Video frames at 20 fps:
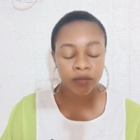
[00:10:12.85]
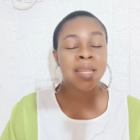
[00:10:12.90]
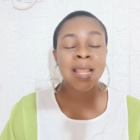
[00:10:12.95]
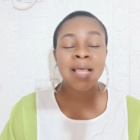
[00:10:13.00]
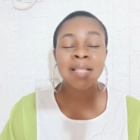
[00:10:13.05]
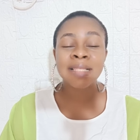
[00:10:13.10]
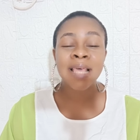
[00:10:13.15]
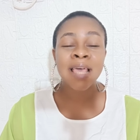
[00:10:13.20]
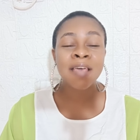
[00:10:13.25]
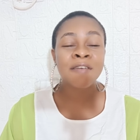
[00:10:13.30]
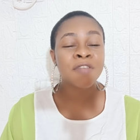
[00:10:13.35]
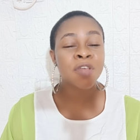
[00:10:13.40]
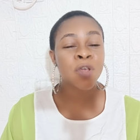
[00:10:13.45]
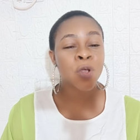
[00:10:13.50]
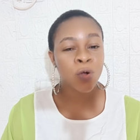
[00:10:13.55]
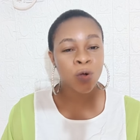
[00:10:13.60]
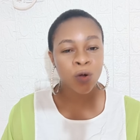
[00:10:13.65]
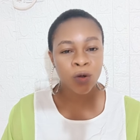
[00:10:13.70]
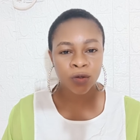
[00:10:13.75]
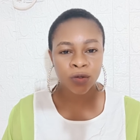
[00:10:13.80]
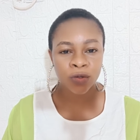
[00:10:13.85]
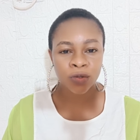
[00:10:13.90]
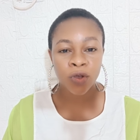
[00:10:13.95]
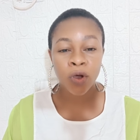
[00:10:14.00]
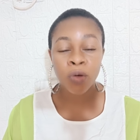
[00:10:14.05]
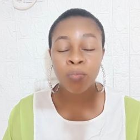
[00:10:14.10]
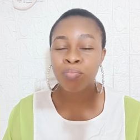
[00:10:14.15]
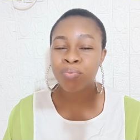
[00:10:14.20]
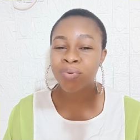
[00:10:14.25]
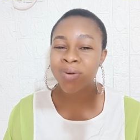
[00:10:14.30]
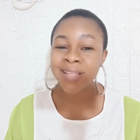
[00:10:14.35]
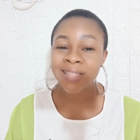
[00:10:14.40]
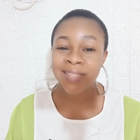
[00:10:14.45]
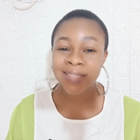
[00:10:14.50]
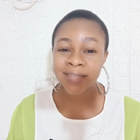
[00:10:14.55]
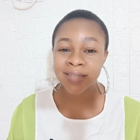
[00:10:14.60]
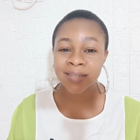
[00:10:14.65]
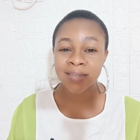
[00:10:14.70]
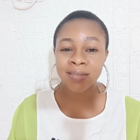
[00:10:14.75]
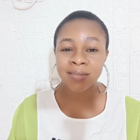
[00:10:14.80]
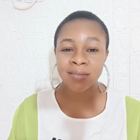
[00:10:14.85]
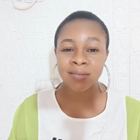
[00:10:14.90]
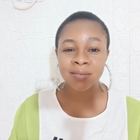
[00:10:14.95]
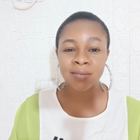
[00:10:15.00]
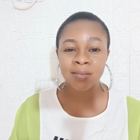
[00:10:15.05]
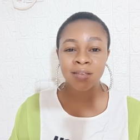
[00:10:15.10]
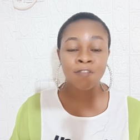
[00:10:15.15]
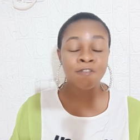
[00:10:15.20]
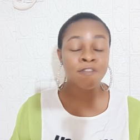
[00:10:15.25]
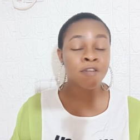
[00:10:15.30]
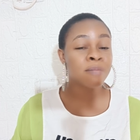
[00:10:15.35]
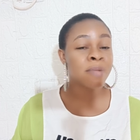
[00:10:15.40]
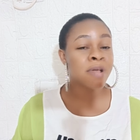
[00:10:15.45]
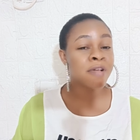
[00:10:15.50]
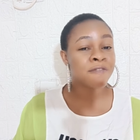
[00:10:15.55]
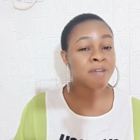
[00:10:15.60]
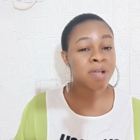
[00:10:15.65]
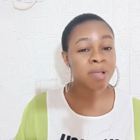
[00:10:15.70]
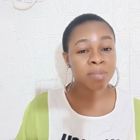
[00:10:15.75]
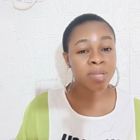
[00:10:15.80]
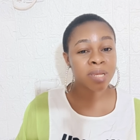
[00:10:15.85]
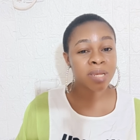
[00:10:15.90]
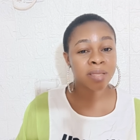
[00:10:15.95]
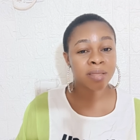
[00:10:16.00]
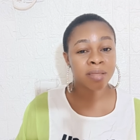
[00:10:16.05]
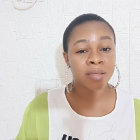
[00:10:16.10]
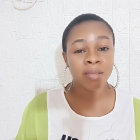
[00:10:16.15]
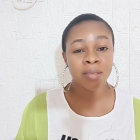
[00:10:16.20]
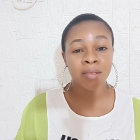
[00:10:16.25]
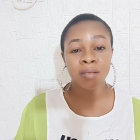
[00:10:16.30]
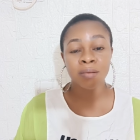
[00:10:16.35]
Let every curse operating from my family,